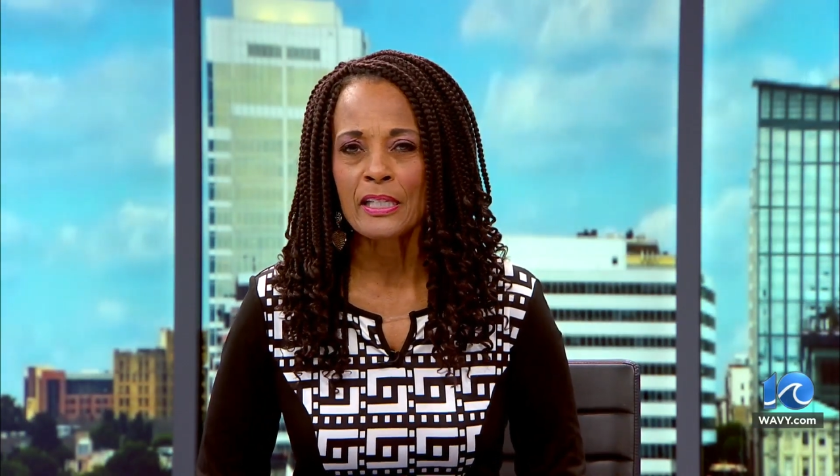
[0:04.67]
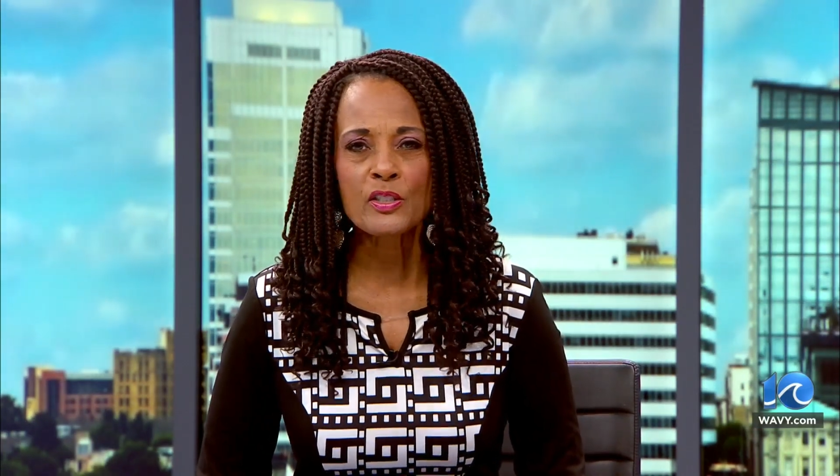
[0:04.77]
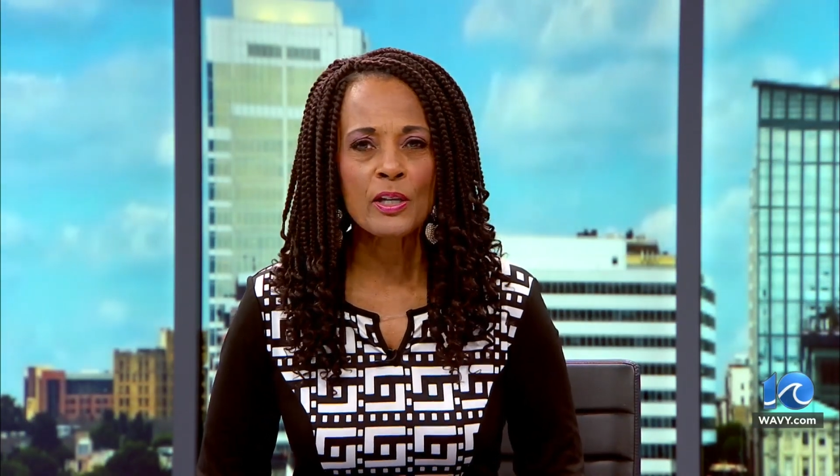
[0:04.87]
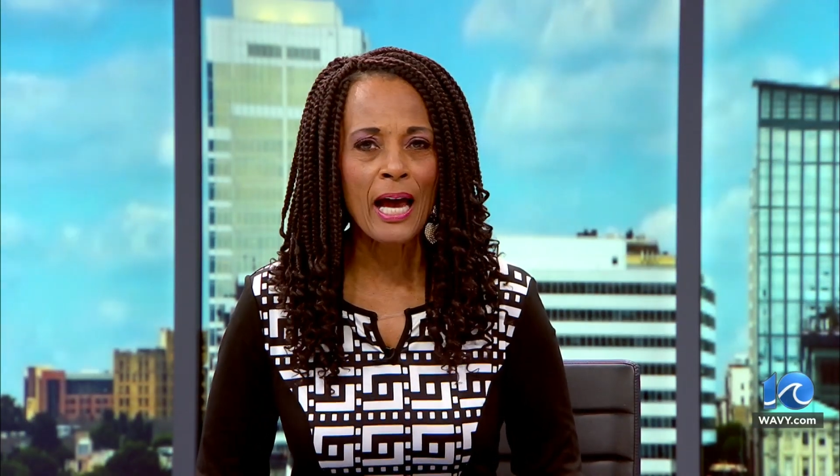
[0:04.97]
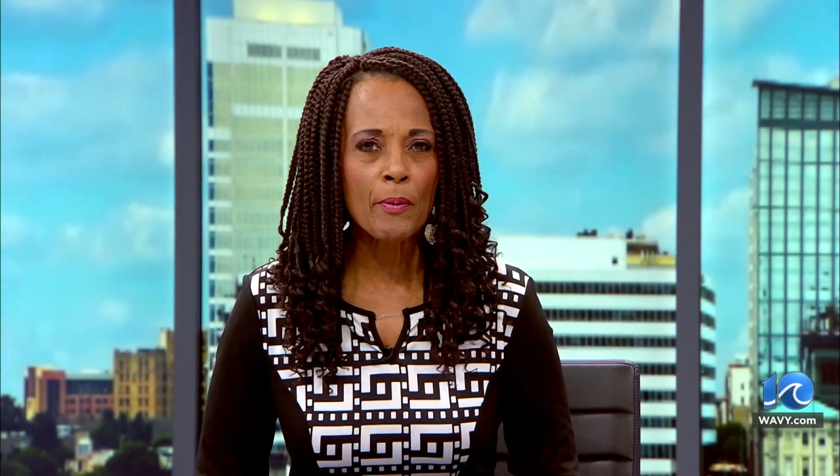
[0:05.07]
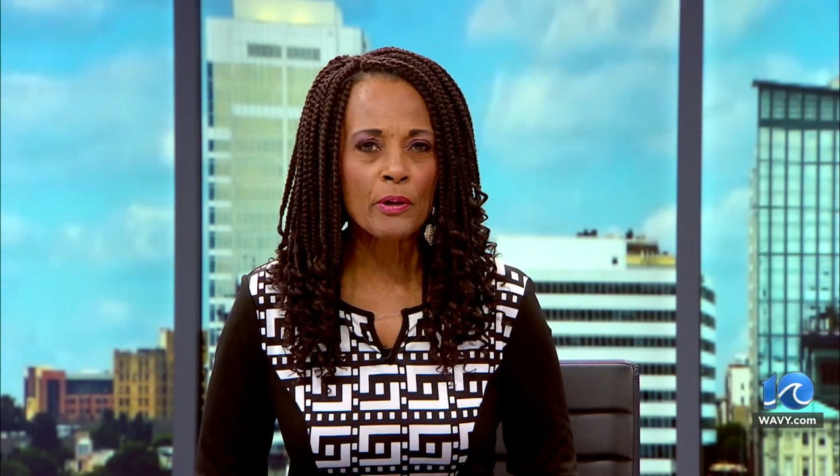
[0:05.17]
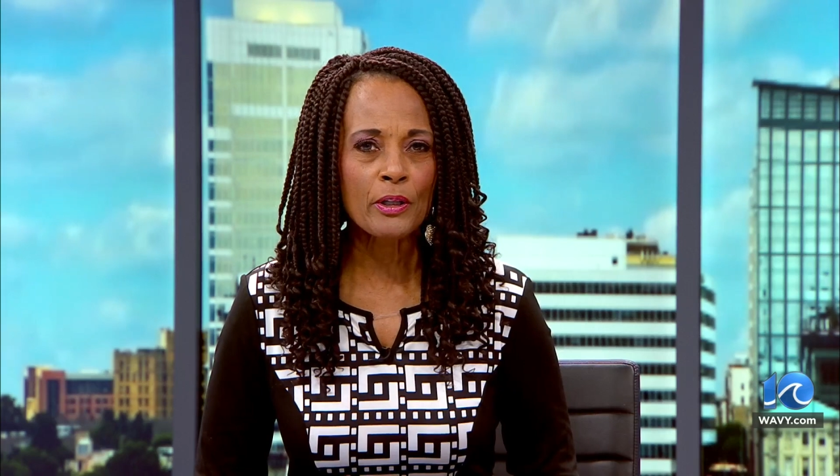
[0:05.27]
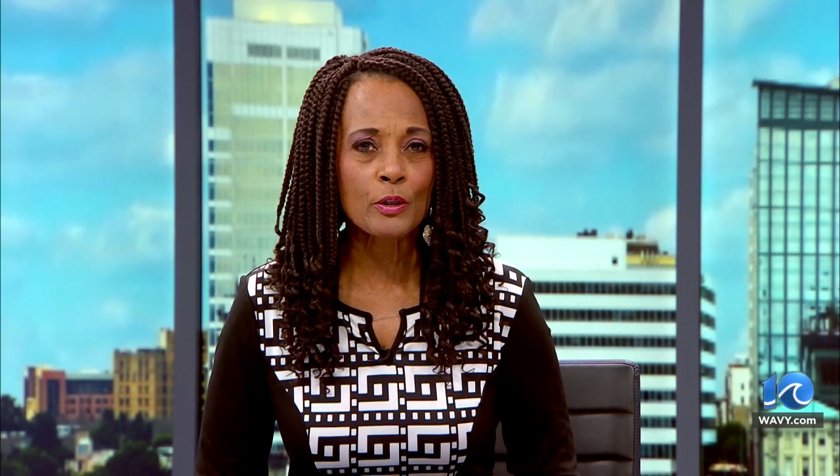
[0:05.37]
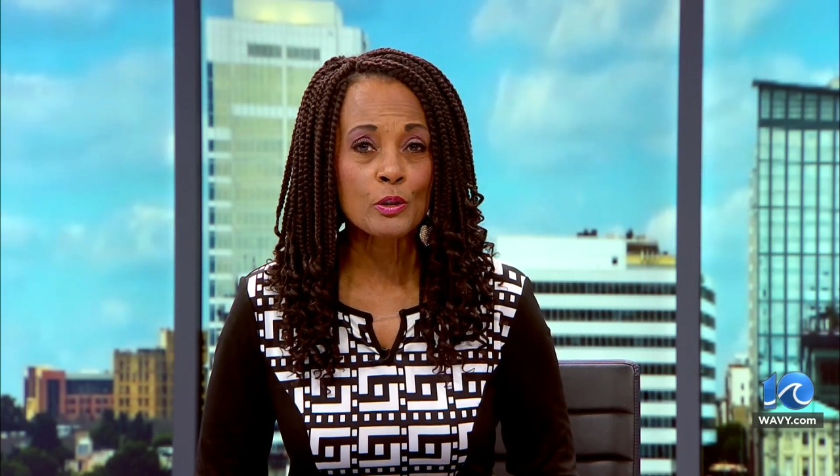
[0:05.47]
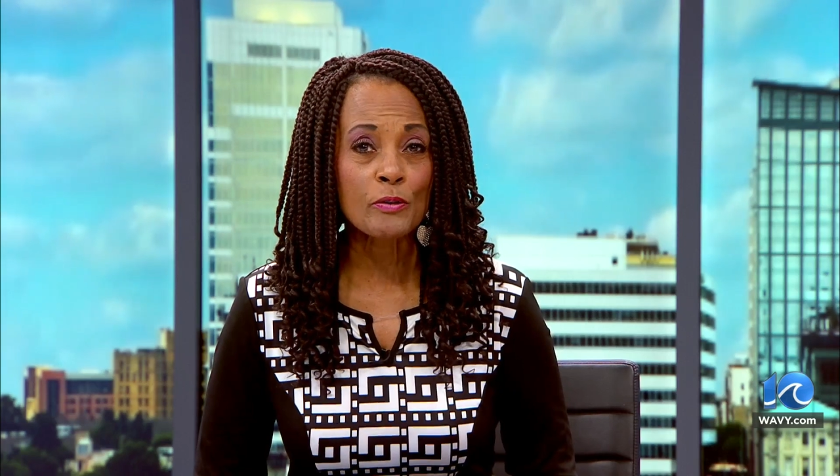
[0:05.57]
is now
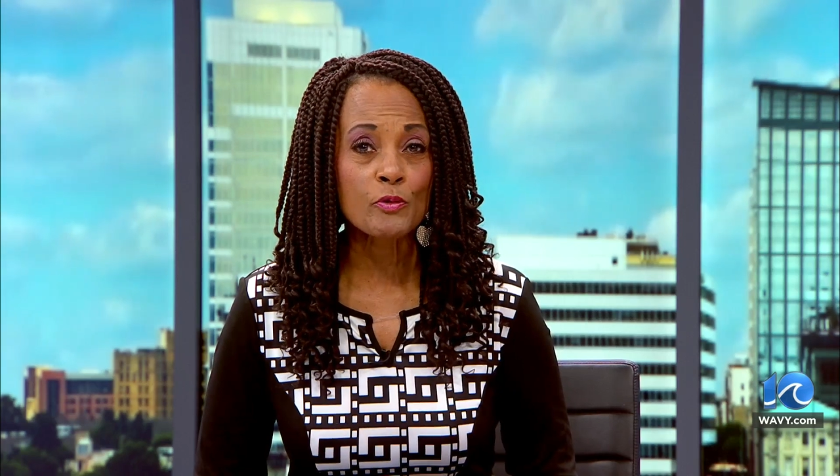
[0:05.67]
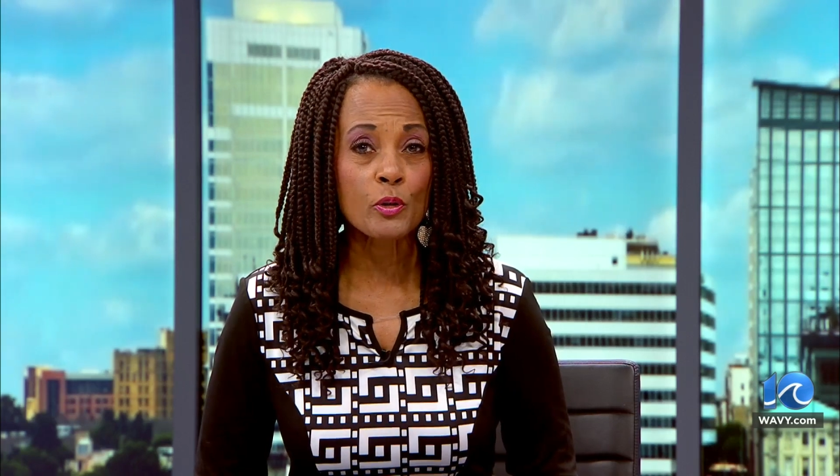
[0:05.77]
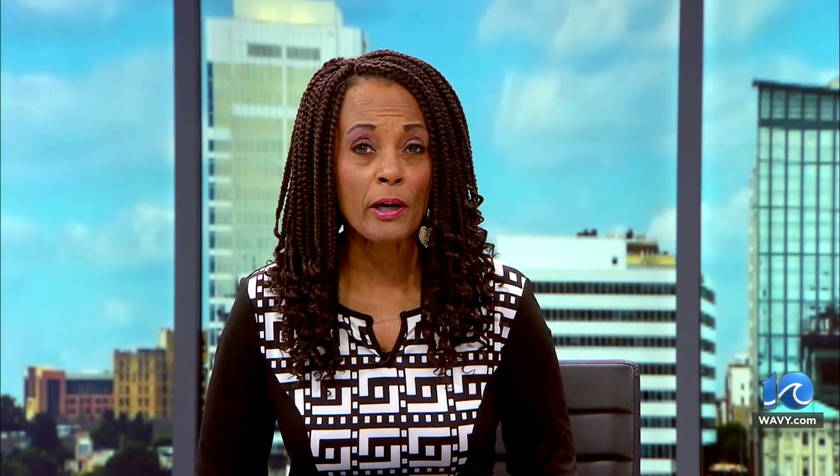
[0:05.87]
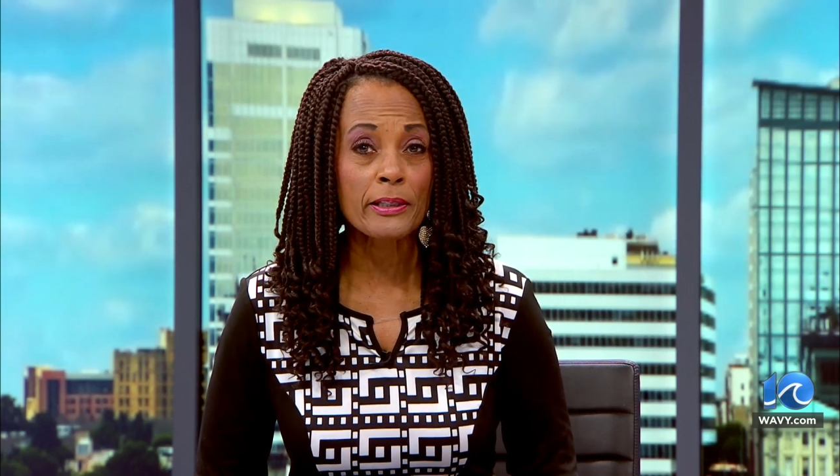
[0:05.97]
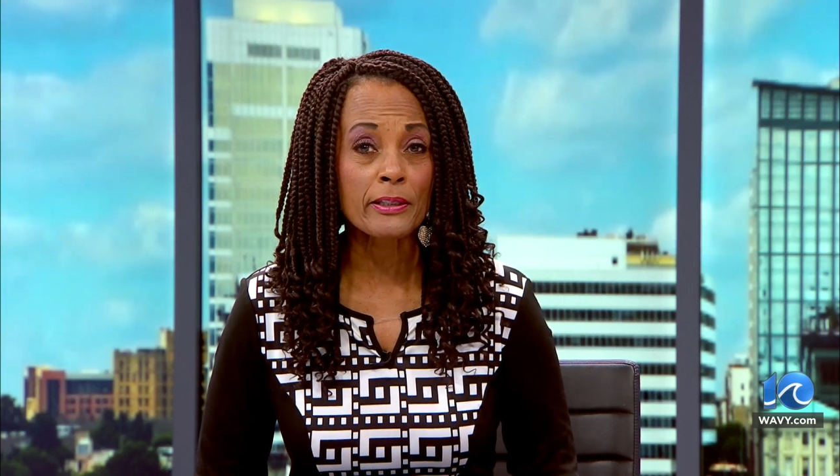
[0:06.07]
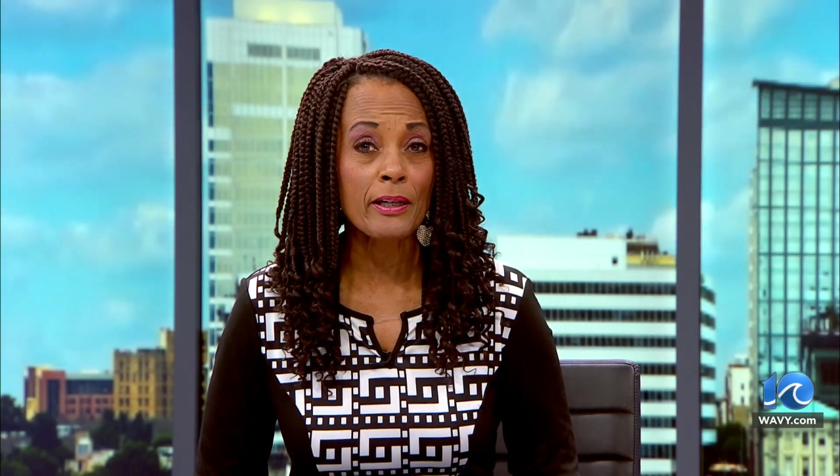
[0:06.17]
accused of trying